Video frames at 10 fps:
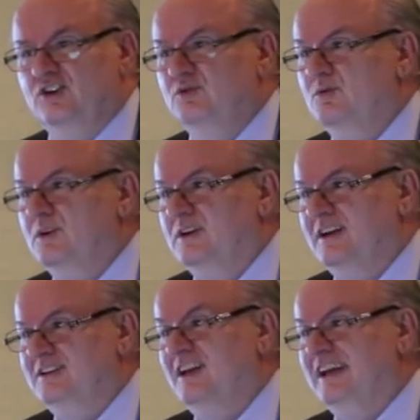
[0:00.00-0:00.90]
you
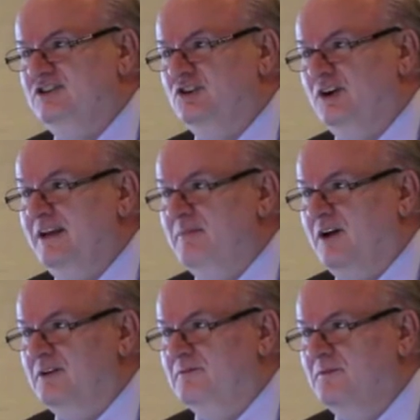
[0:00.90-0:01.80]
delete your
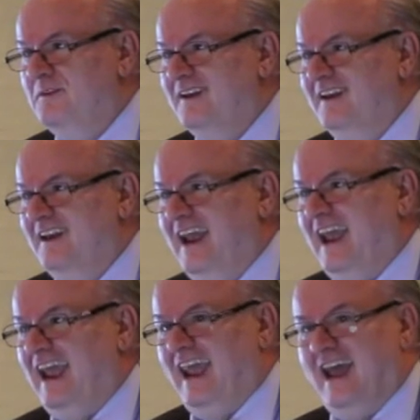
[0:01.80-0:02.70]
email.
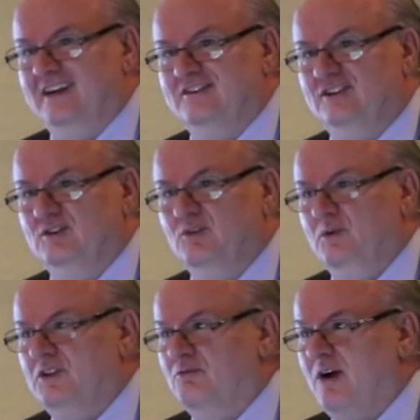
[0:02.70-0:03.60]
And
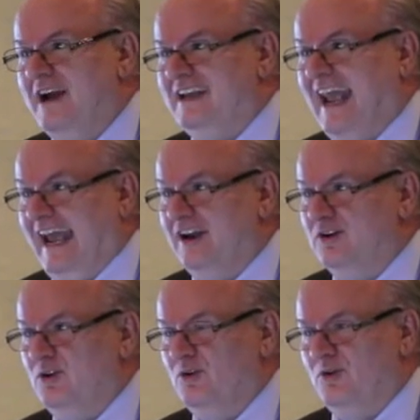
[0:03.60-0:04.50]
with the right
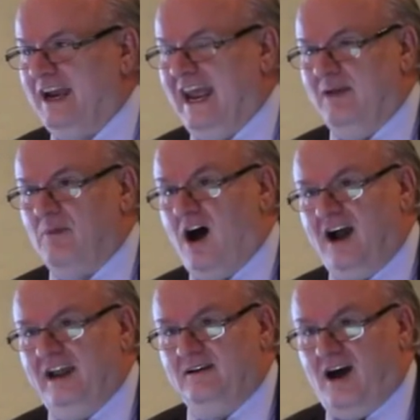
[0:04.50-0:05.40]
handle or name,
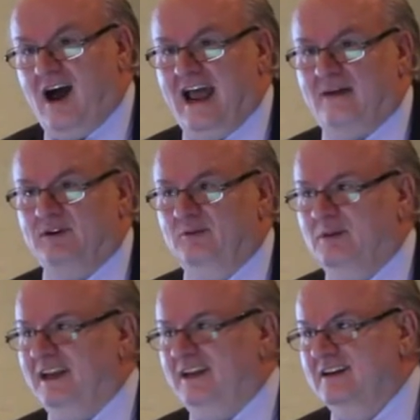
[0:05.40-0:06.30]
I happen to
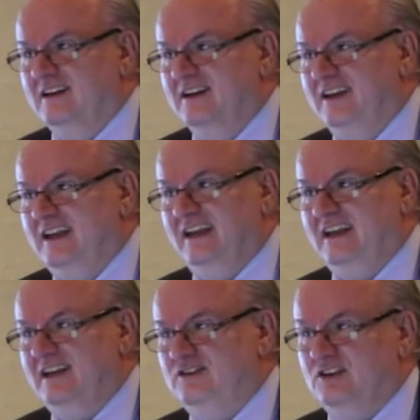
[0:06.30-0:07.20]
be
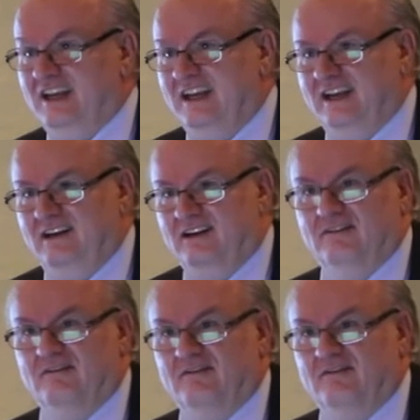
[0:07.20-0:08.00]
E2E